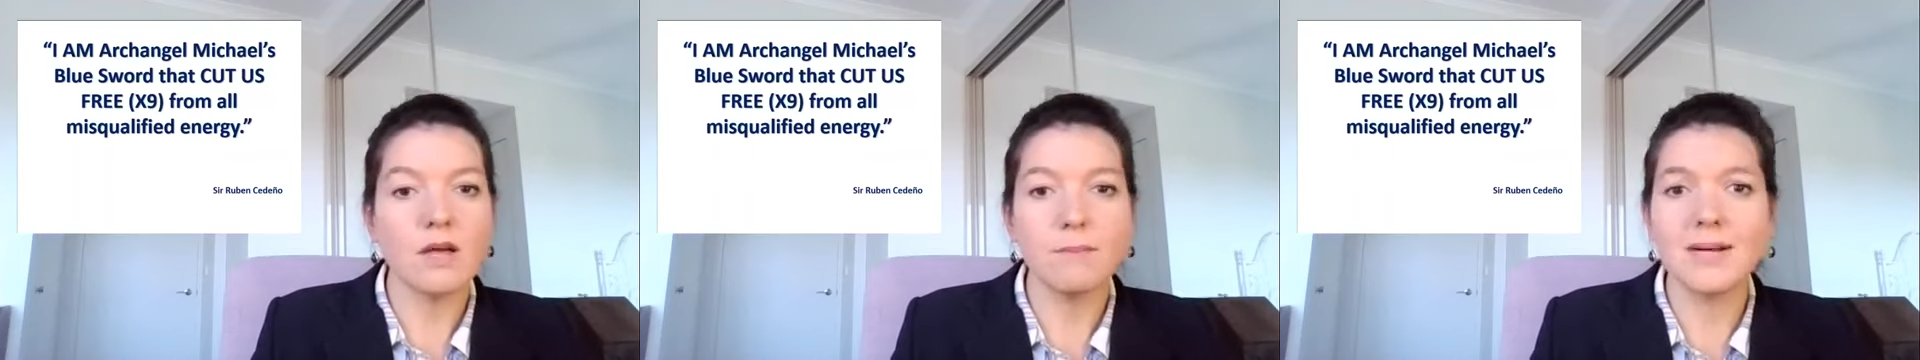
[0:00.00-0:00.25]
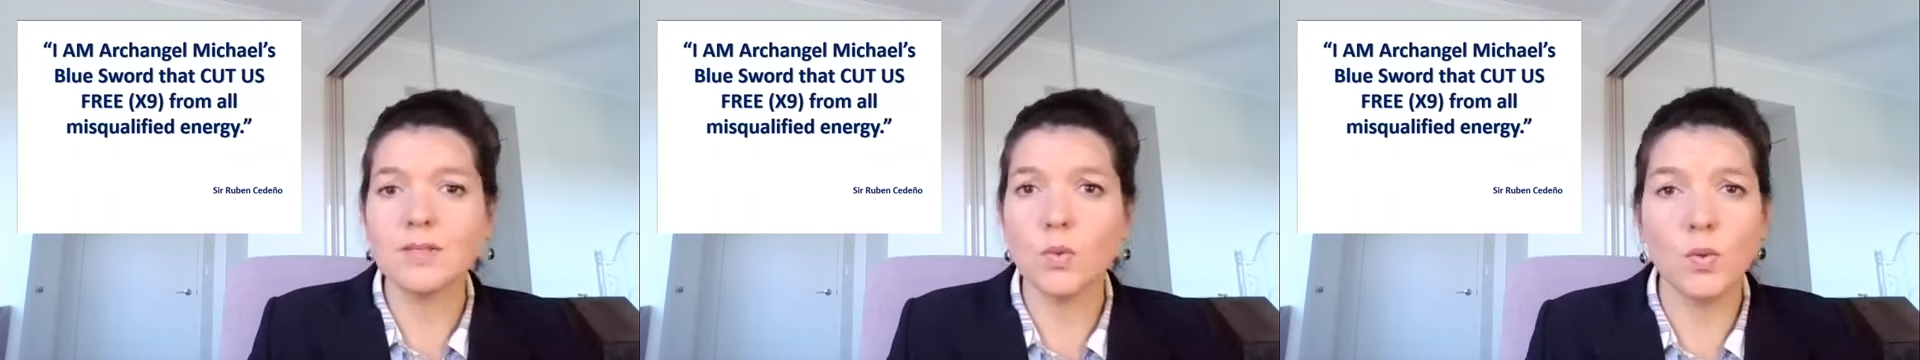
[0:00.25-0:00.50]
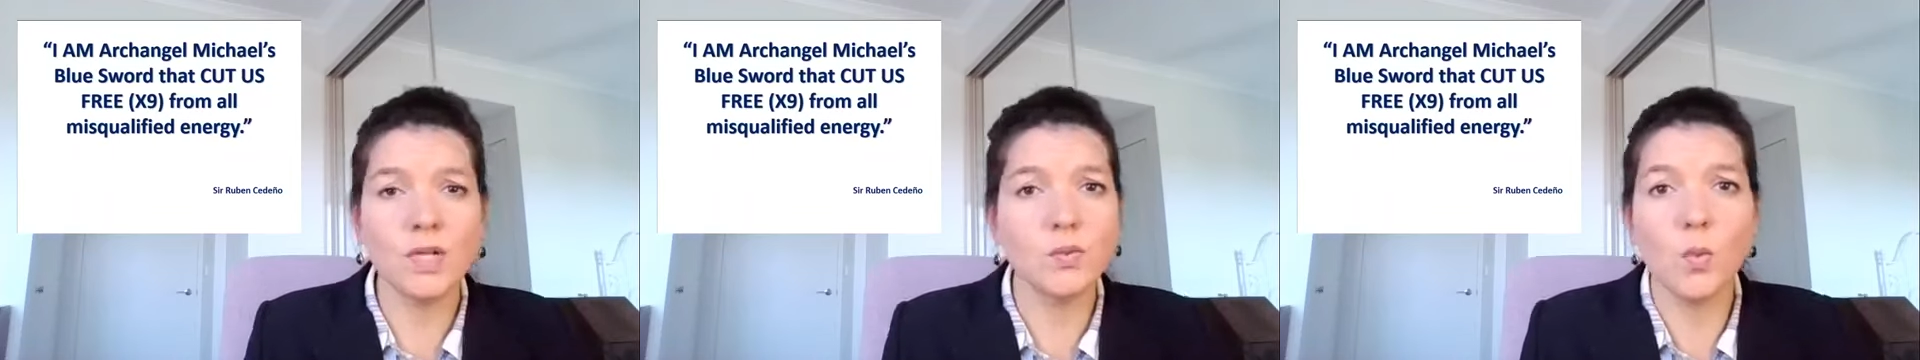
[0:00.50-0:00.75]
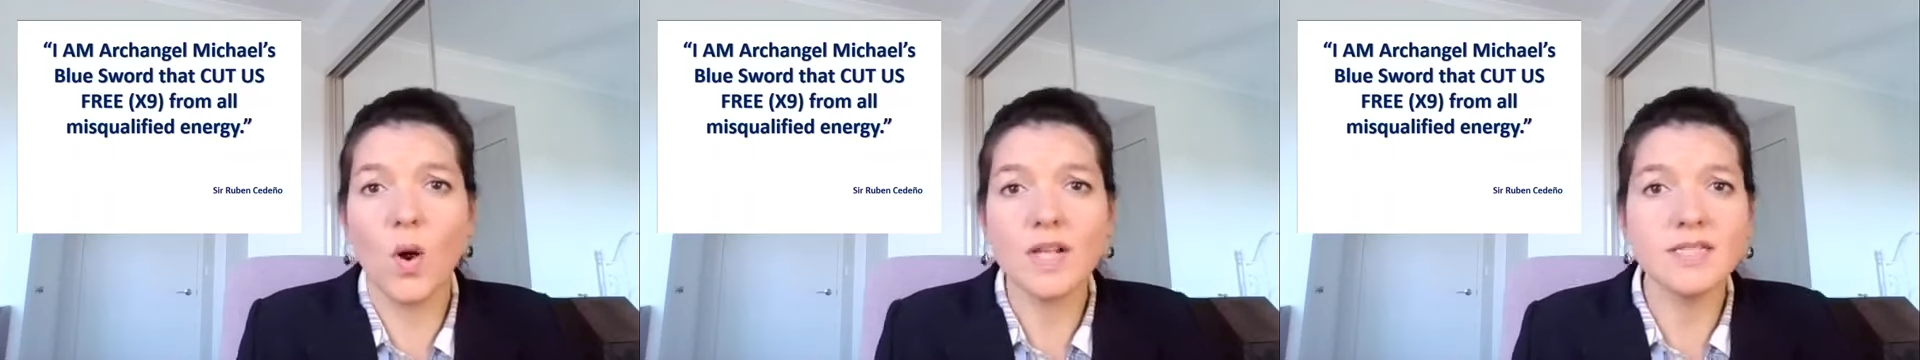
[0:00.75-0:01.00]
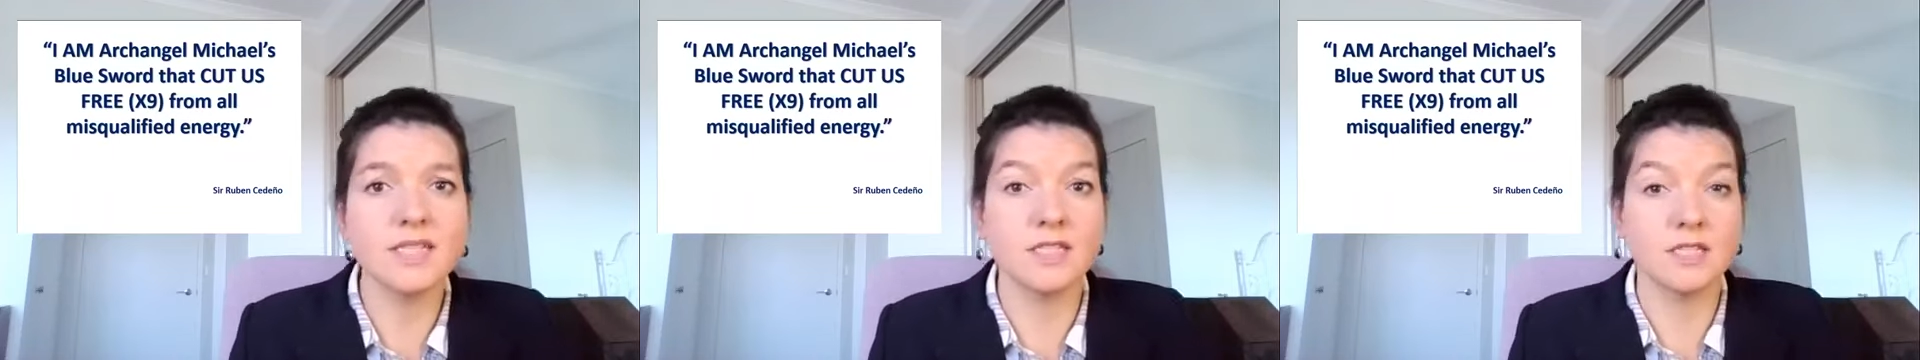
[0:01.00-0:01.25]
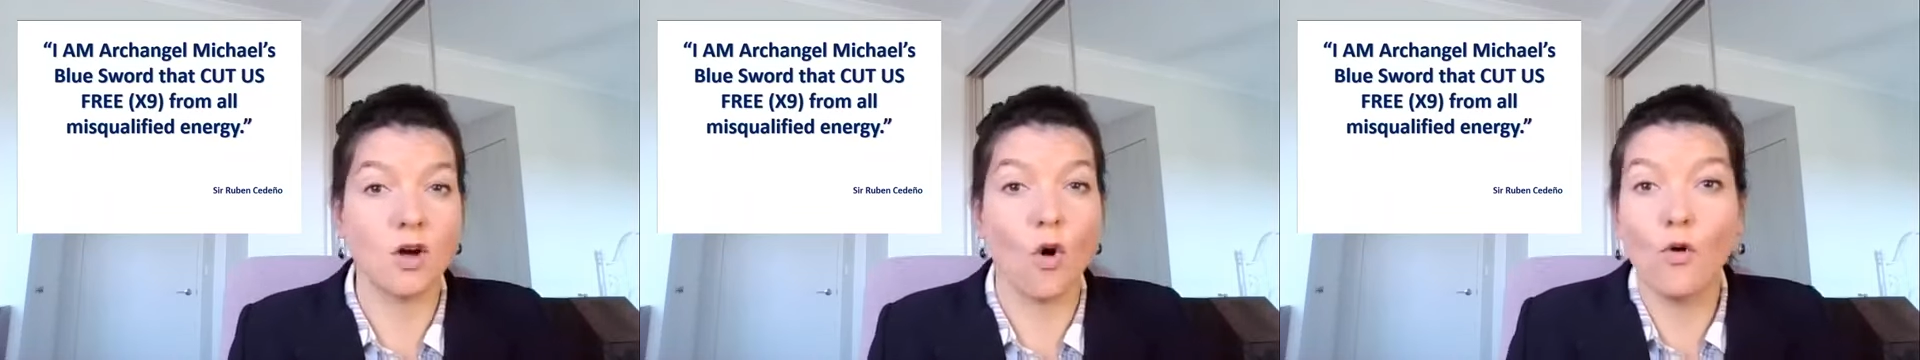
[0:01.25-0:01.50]
But it
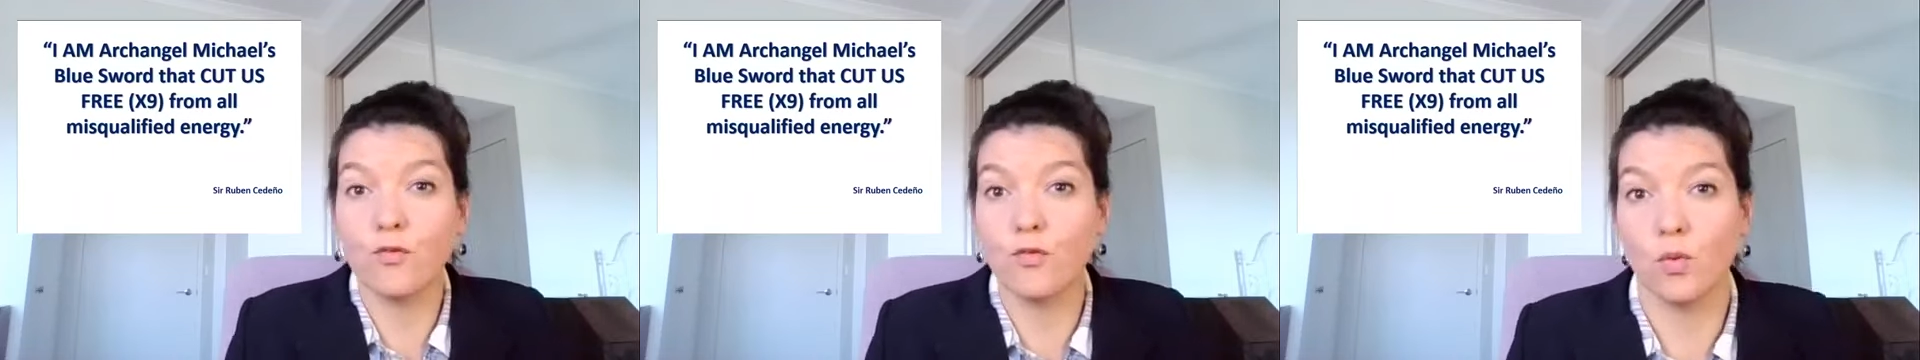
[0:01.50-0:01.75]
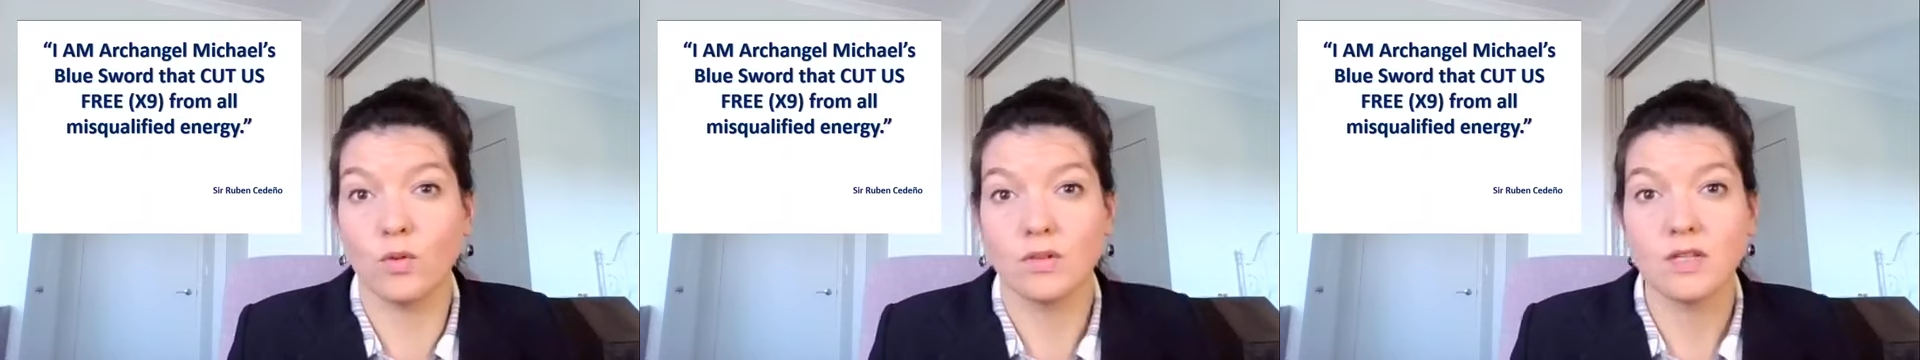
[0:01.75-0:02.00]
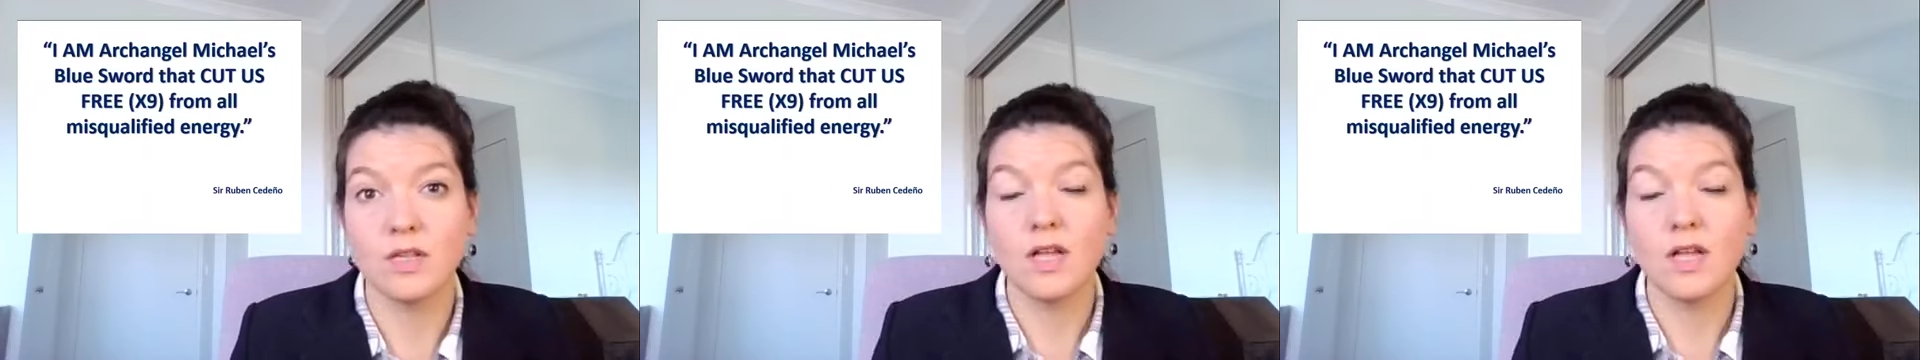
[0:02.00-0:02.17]
wasn't awful